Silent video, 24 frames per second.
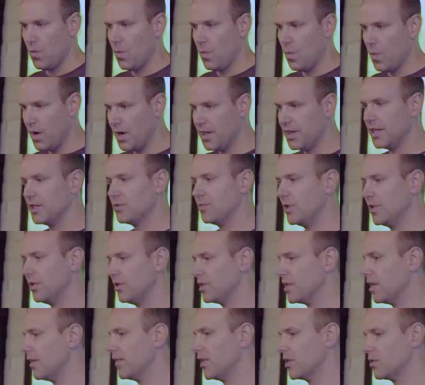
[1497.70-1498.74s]
one of the things we do
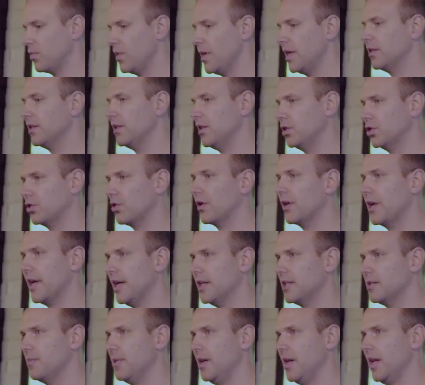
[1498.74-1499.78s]
is have this weekly
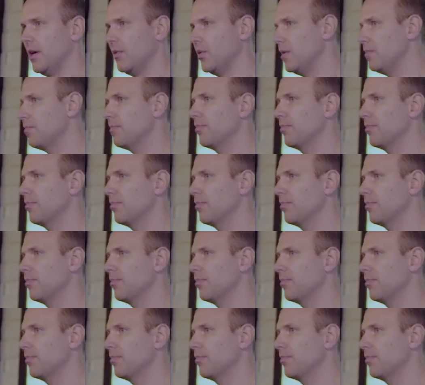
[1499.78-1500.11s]
shorthands meeting. We